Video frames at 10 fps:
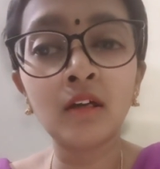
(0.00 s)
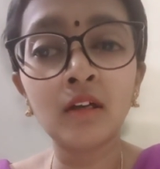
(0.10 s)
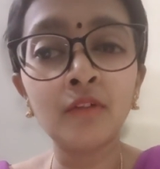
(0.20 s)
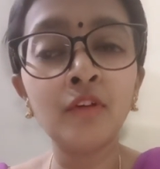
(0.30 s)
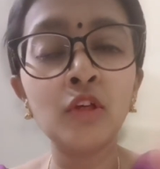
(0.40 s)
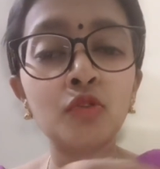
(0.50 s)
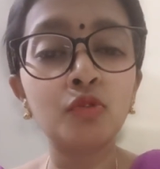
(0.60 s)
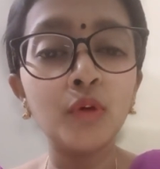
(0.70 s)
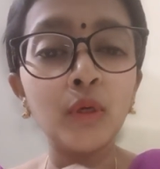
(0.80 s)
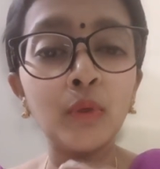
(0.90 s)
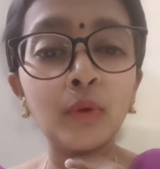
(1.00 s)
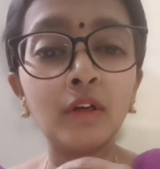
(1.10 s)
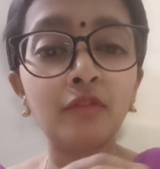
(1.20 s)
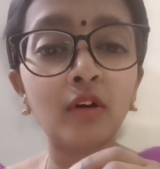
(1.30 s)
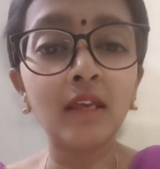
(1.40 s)
we used to give a
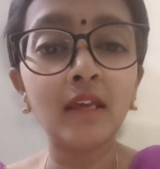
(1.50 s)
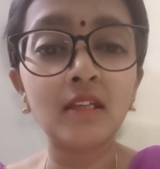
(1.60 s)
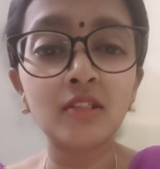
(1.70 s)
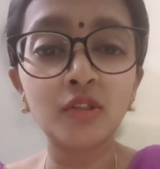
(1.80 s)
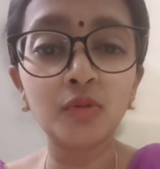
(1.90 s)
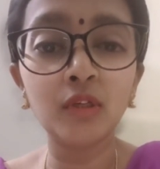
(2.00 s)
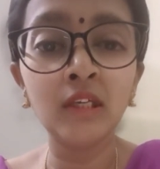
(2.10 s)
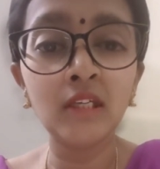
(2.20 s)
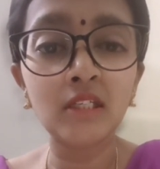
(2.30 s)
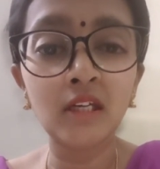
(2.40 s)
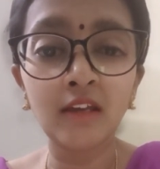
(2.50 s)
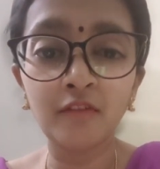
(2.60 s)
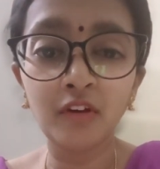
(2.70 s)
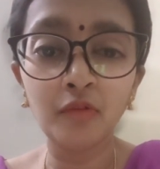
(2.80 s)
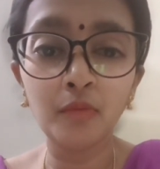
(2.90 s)
folic acid to each and
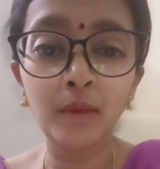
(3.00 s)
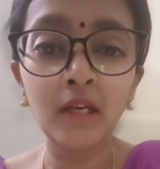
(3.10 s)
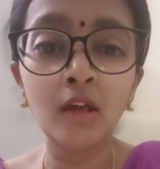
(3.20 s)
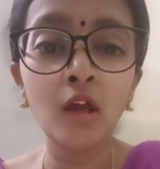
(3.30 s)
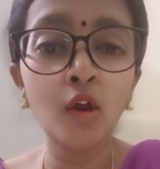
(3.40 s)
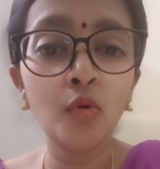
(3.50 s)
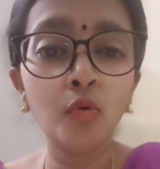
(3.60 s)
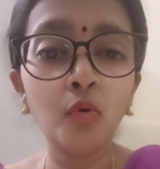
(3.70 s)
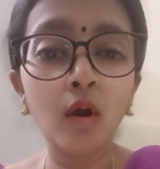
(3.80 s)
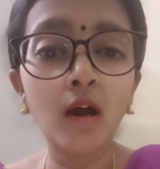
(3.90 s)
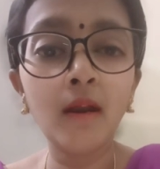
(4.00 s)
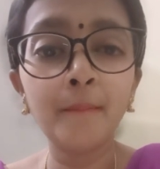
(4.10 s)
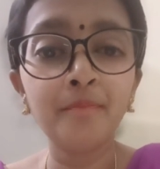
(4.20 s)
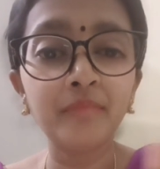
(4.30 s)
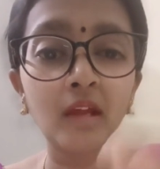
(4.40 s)
every woman who are
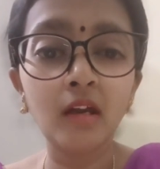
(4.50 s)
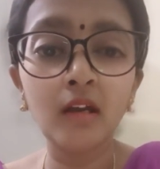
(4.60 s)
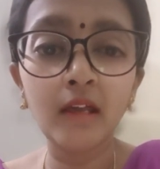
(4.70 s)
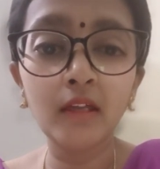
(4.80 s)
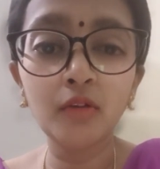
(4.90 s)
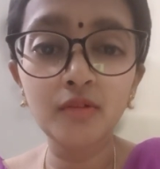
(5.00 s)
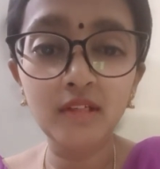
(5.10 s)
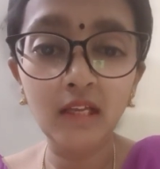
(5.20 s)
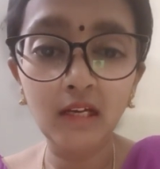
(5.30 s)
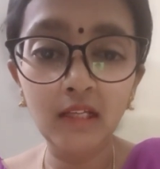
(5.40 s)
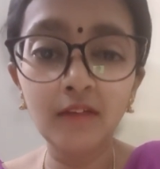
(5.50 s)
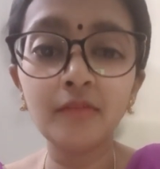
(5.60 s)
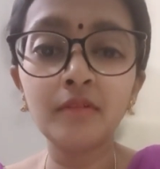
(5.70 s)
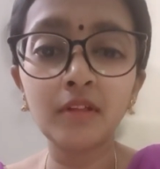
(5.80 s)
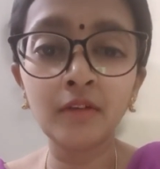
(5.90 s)
diagnosed early,
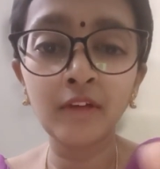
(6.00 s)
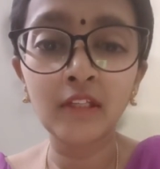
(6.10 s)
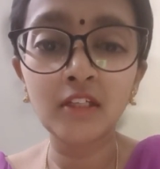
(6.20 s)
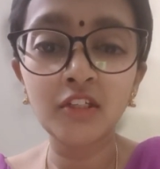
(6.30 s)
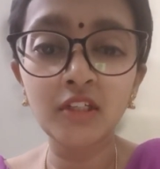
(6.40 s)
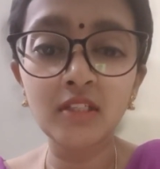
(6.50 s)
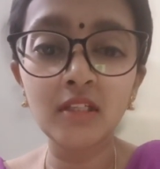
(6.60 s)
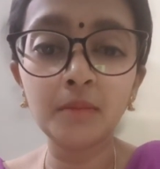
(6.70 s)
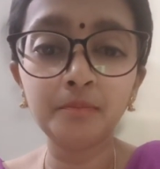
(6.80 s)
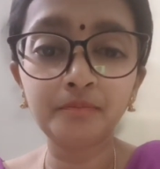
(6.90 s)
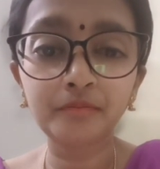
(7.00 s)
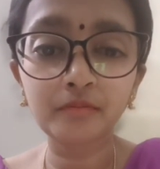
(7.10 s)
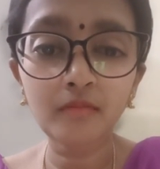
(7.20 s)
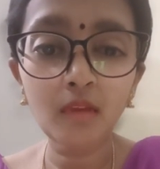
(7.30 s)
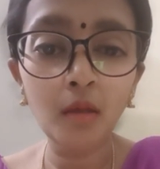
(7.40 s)
whether she is
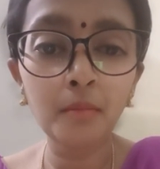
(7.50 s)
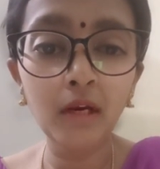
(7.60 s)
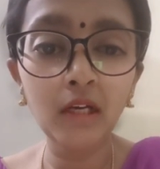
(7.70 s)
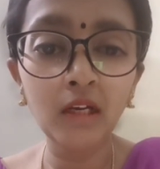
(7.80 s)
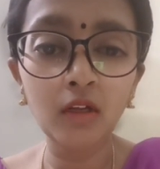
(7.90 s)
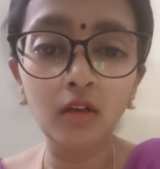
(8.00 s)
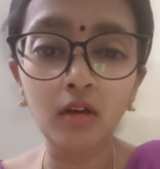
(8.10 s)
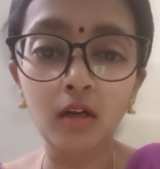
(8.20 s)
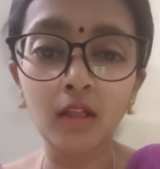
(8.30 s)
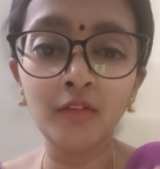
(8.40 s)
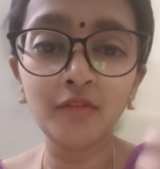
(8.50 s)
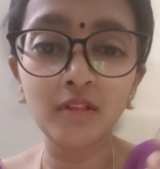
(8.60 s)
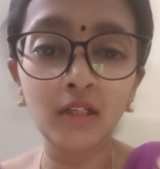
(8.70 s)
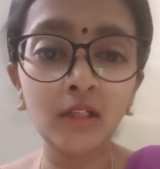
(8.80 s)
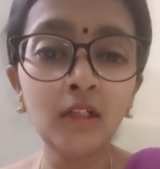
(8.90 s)
pregnant or not. If
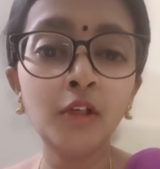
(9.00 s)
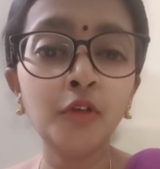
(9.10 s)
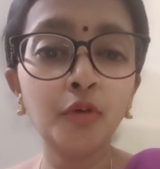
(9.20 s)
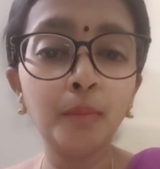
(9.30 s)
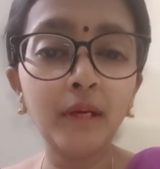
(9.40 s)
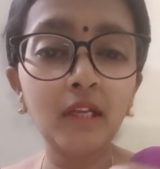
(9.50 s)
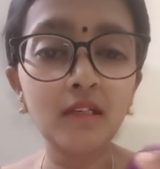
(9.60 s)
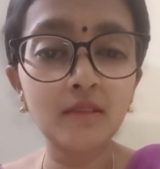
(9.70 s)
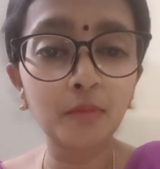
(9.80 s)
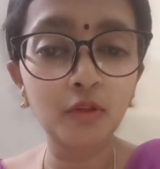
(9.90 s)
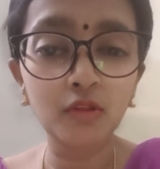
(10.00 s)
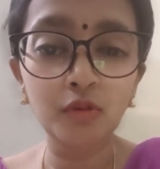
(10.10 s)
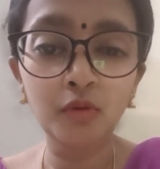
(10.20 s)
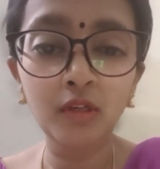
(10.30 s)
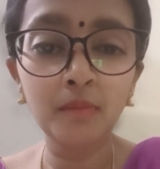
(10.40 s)
the UPT is positive,
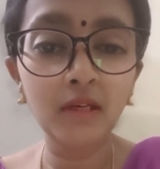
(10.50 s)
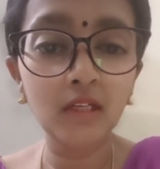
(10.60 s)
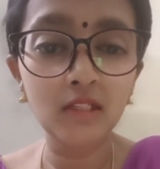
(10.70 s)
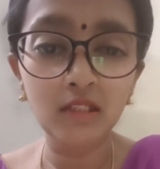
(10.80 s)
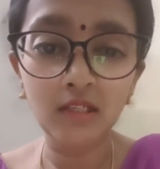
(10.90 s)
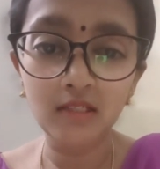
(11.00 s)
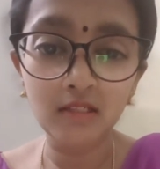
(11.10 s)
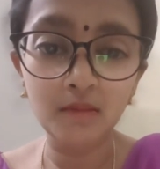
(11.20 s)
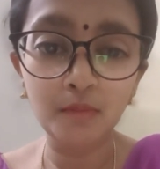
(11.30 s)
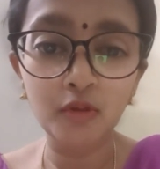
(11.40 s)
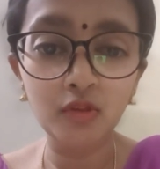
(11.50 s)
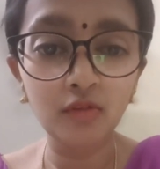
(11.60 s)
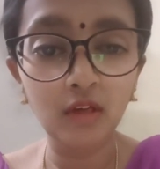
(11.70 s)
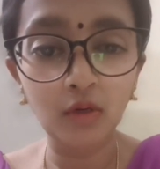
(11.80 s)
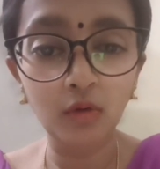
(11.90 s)
urine pregnancy test is positive,
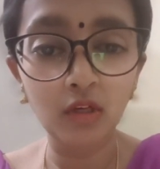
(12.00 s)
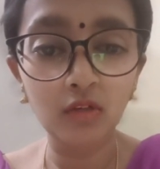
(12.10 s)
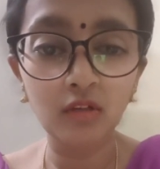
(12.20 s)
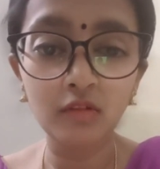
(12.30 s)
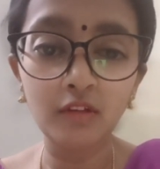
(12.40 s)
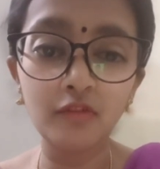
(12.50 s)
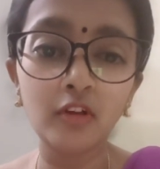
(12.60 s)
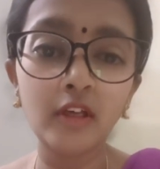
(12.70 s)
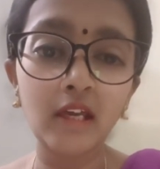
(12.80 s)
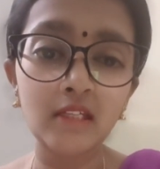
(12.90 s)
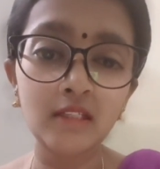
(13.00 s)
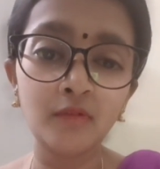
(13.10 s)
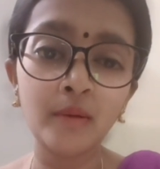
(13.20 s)
we are going to give the folic acid. Why?